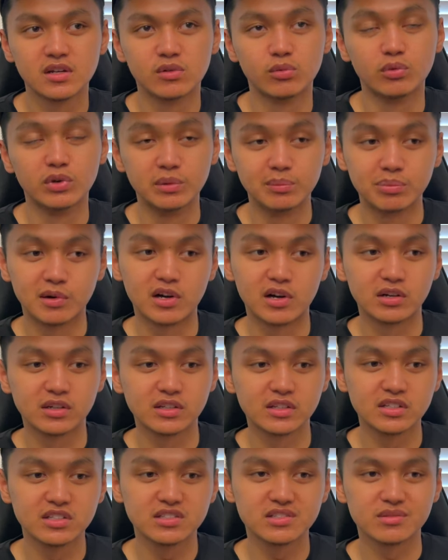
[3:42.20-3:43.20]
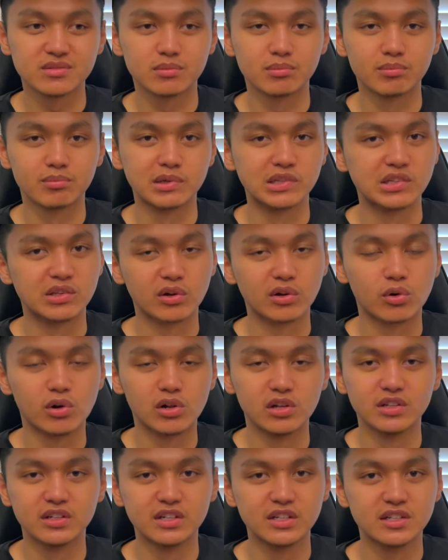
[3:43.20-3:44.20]
with pockets, but the
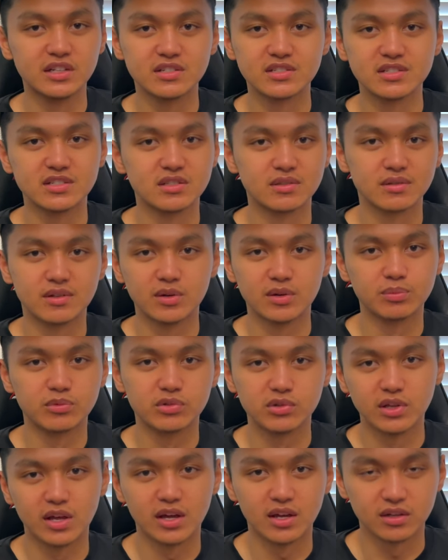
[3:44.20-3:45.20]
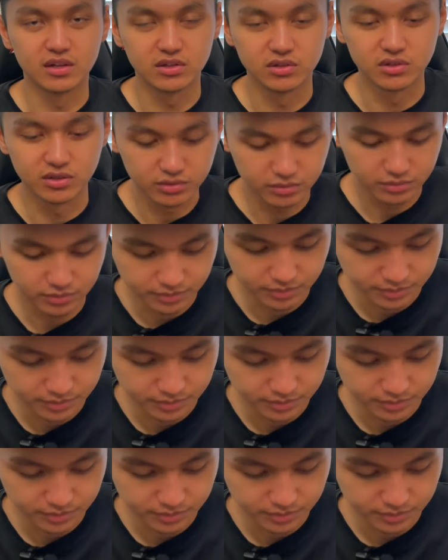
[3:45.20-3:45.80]
quality isn't up to that, you know?